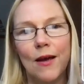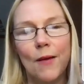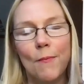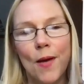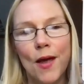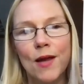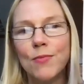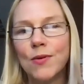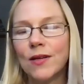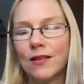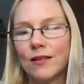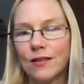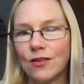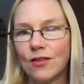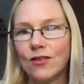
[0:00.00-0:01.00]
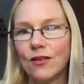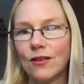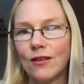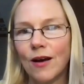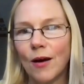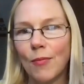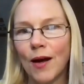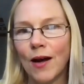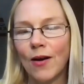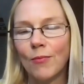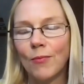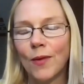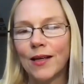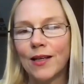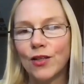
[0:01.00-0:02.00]
maybe it's about
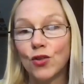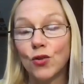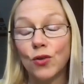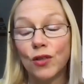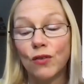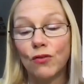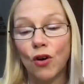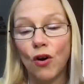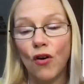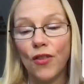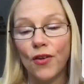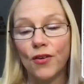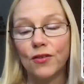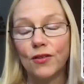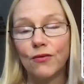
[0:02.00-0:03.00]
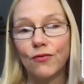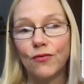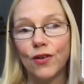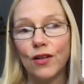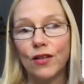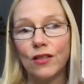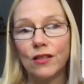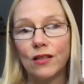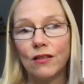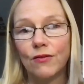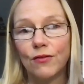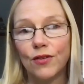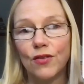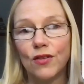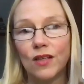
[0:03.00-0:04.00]
making sure you've got those first
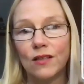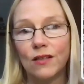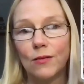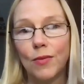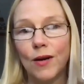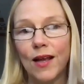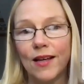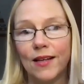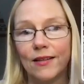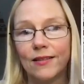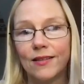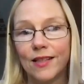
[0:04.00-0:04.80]
few things in place,